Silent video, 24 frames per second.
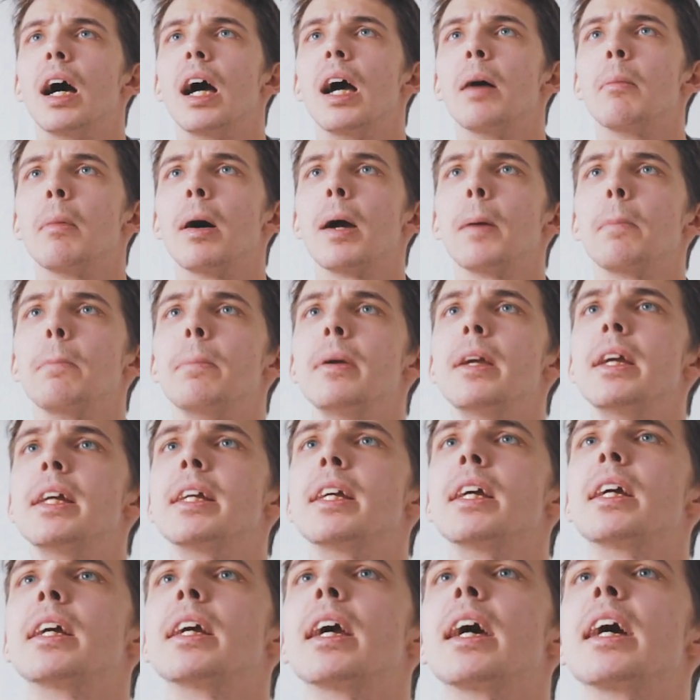Am I
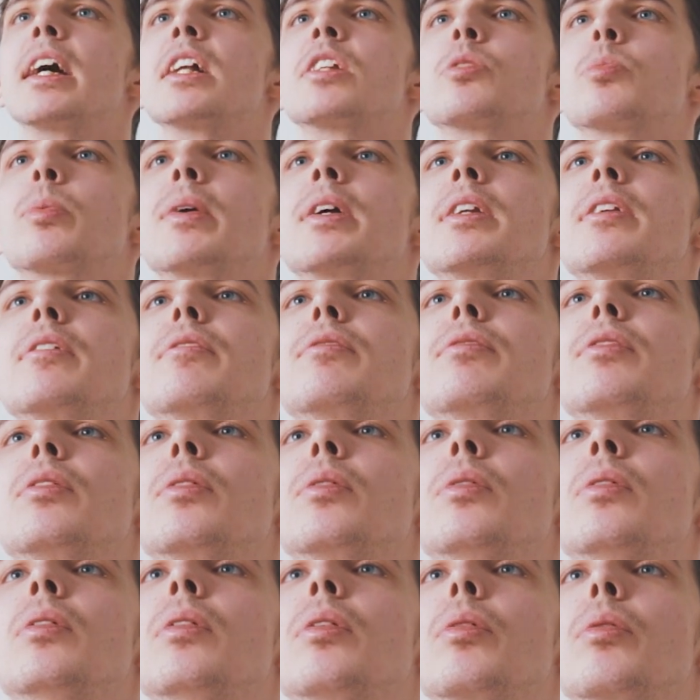peaking at
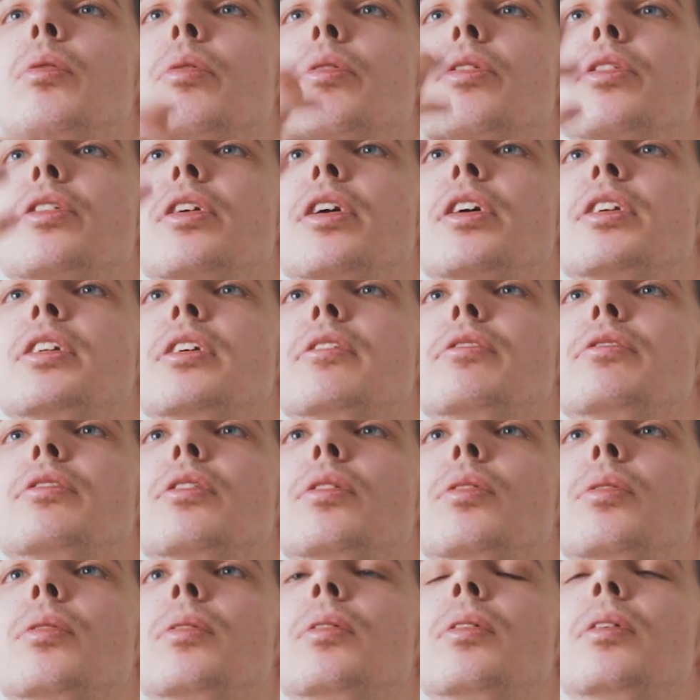24 or
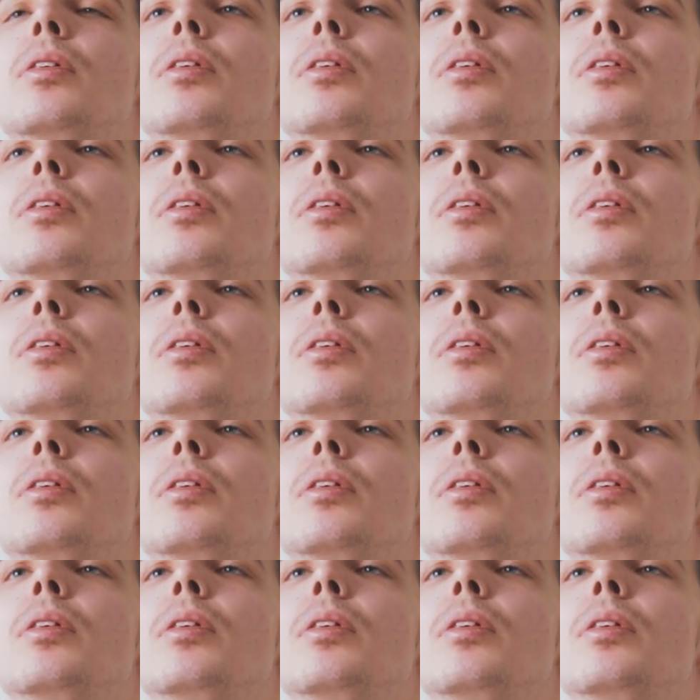34?